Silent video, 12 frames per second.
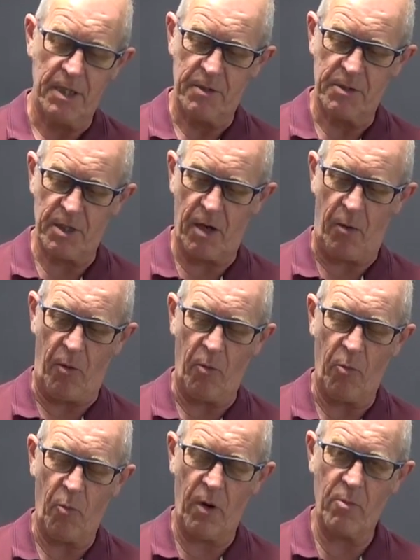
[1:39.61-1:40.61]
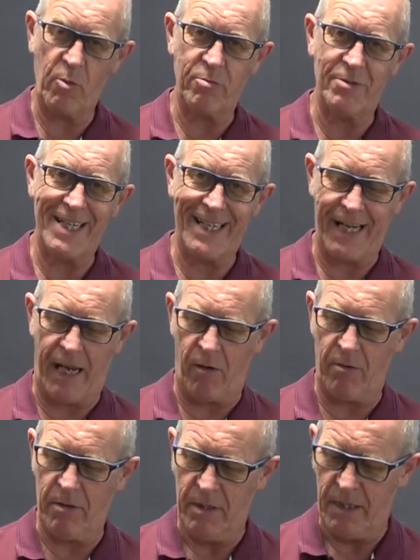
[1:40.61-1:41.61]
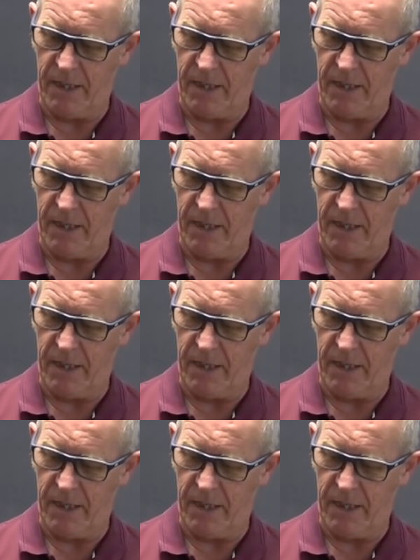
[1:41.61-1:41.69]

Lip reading: So we will dig it out,